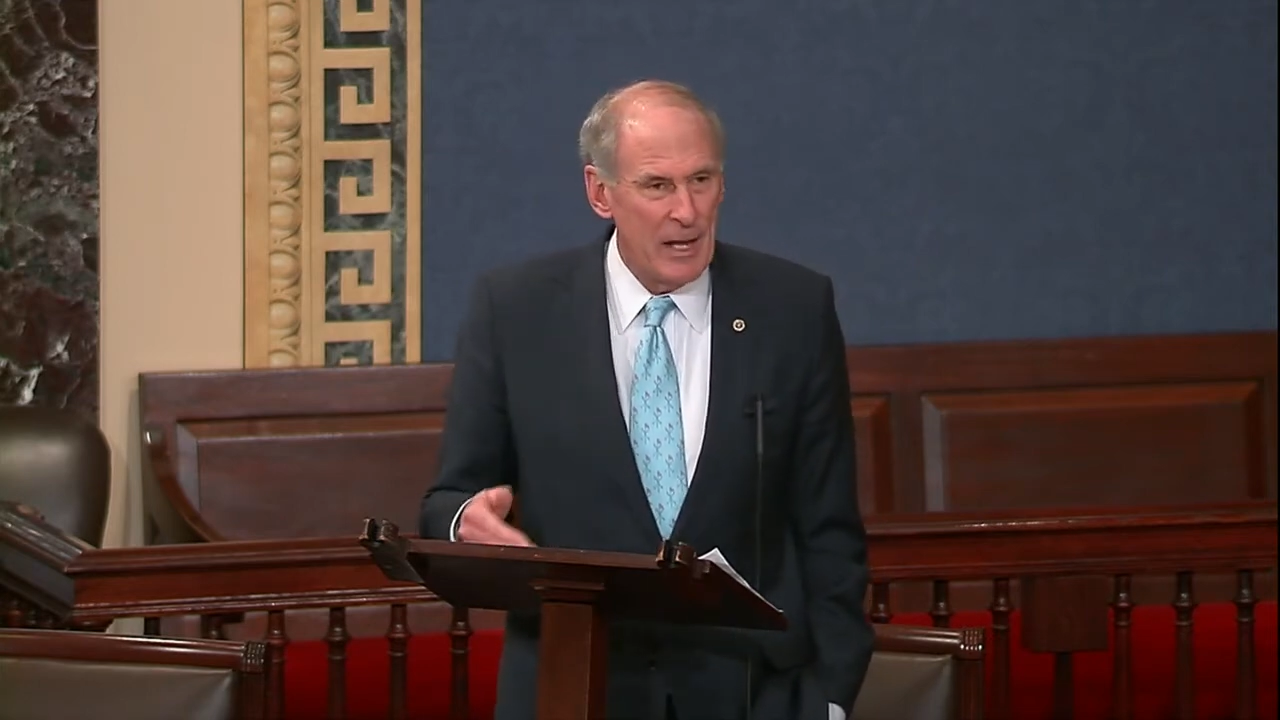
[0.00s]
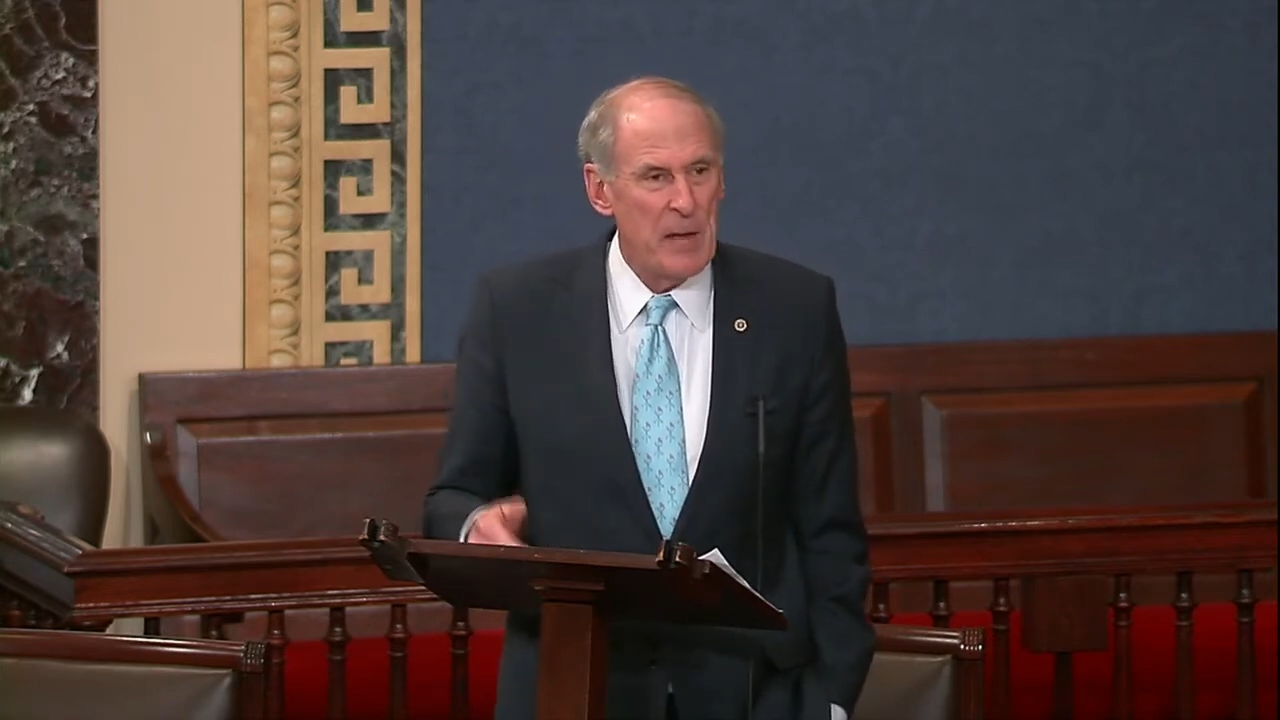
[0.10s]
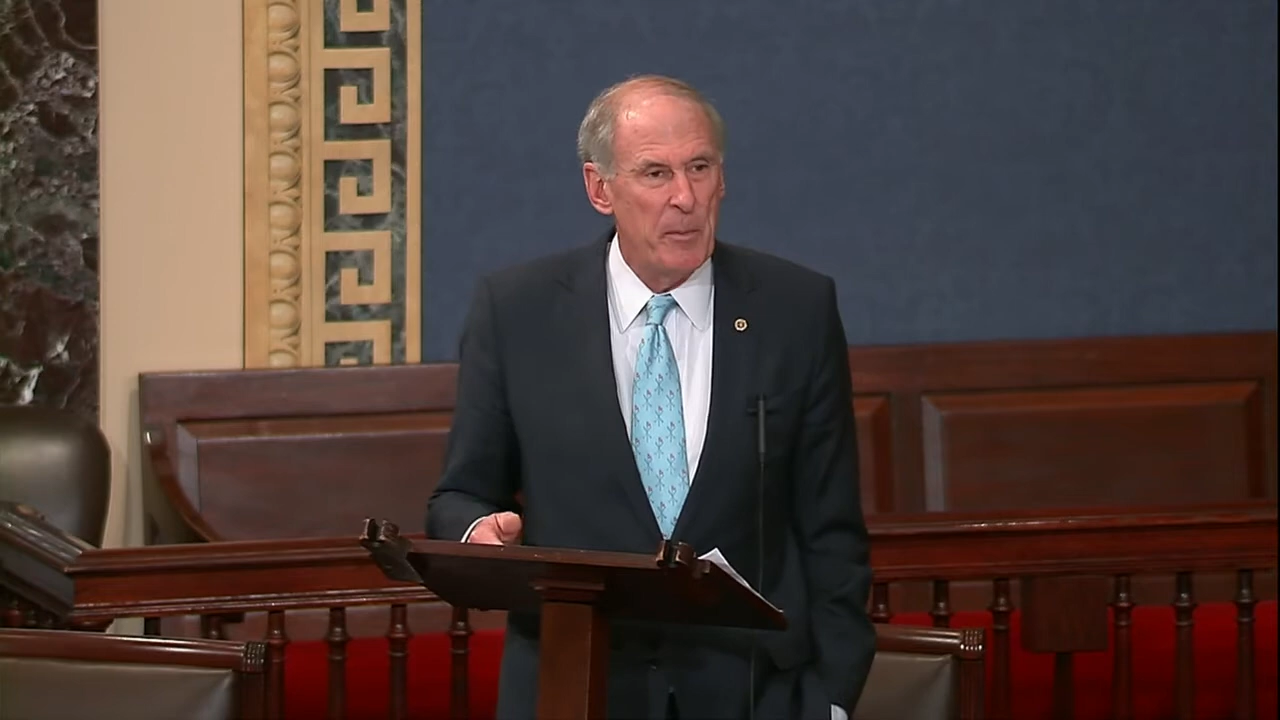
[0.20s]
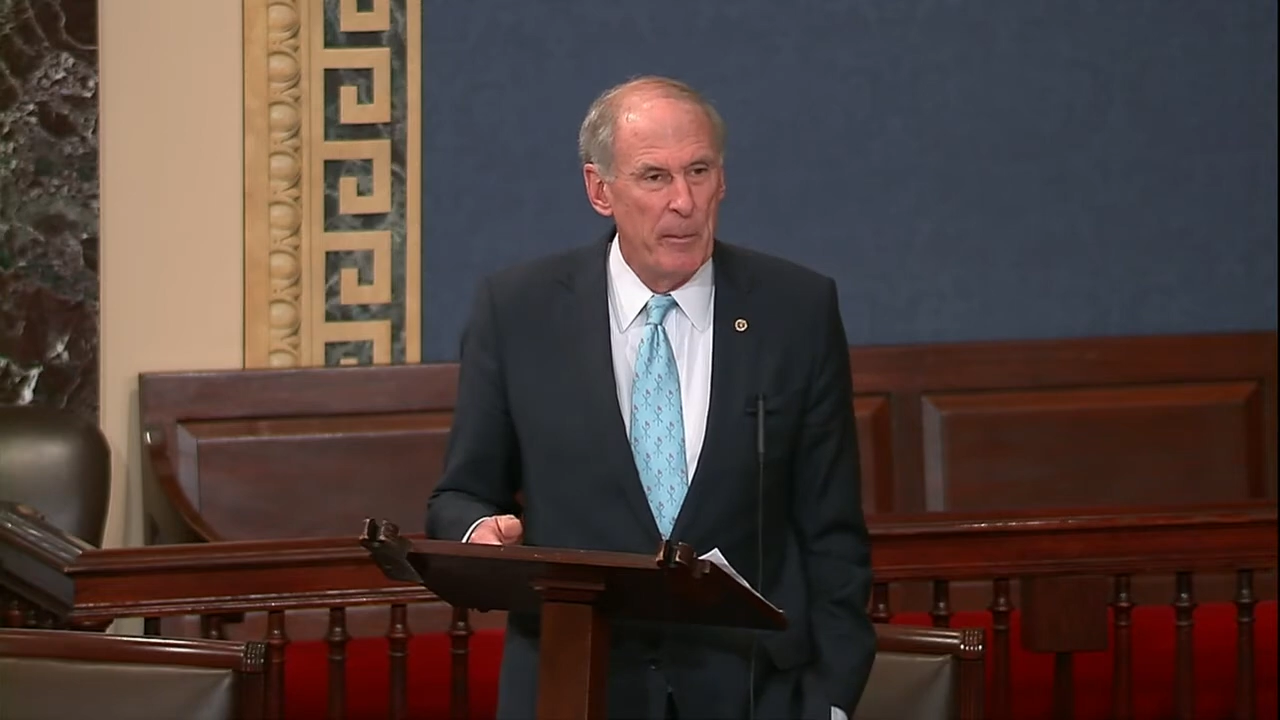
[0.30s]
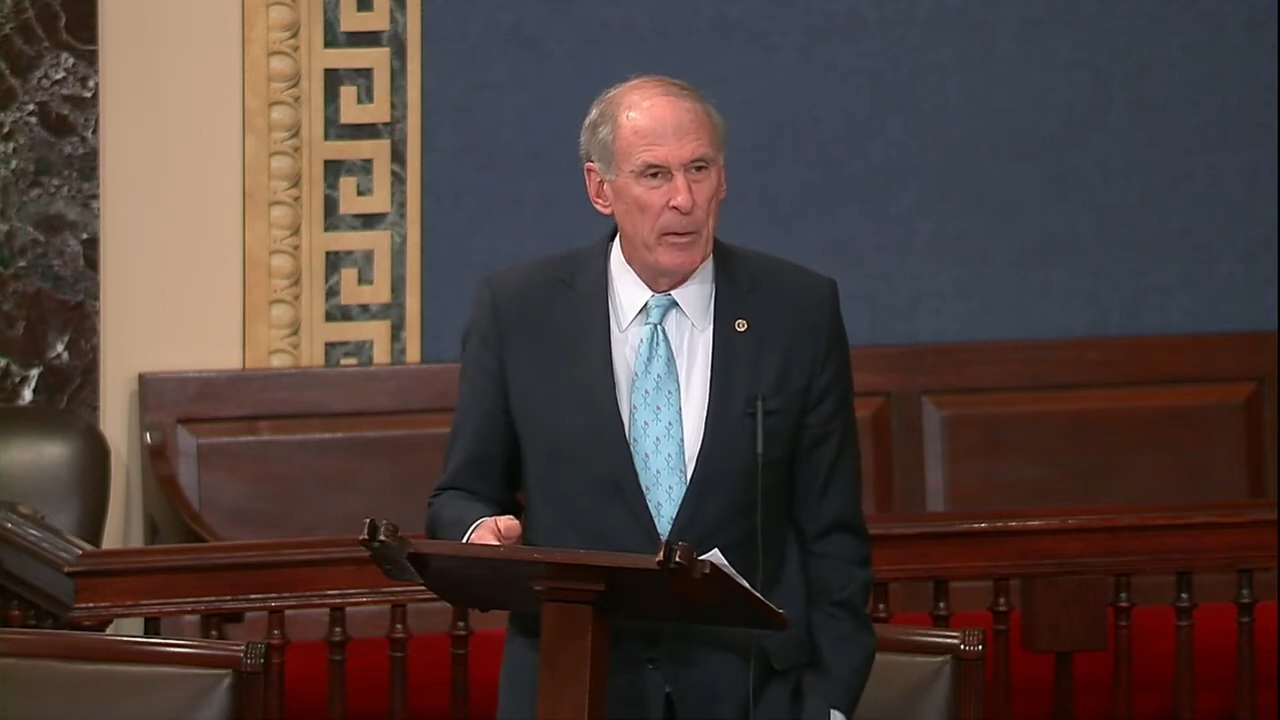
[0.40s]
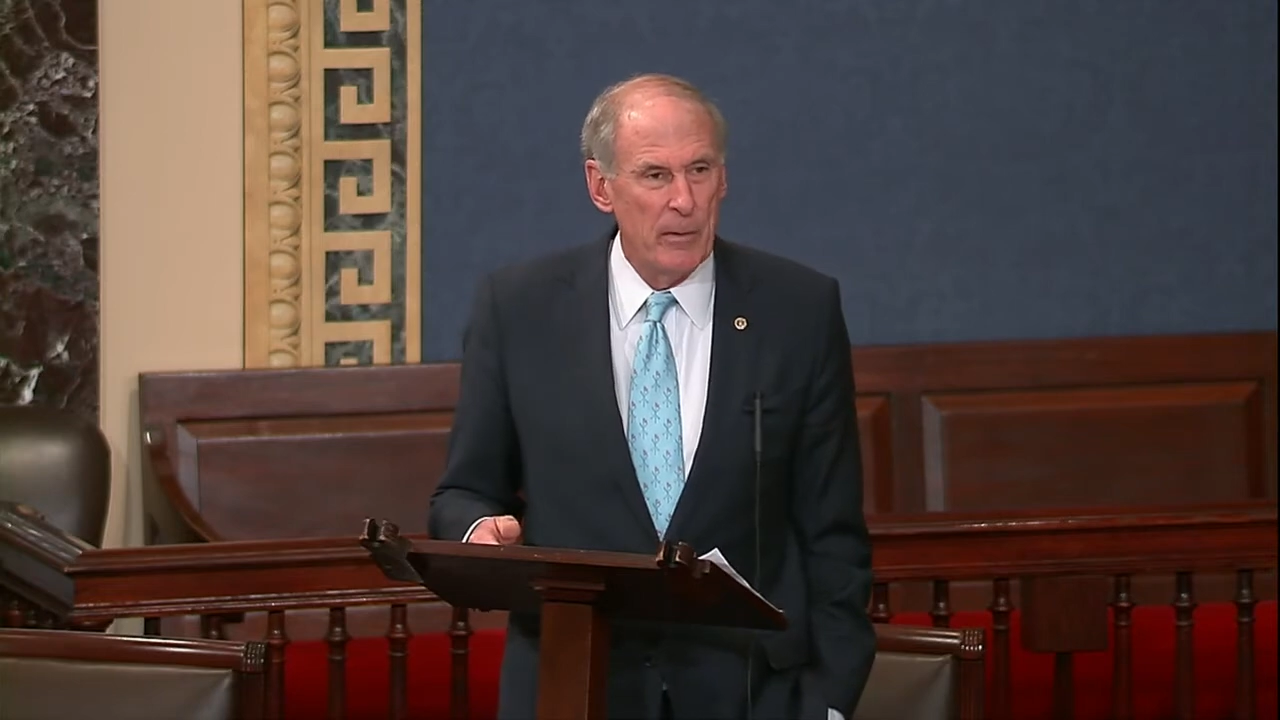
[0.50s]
capable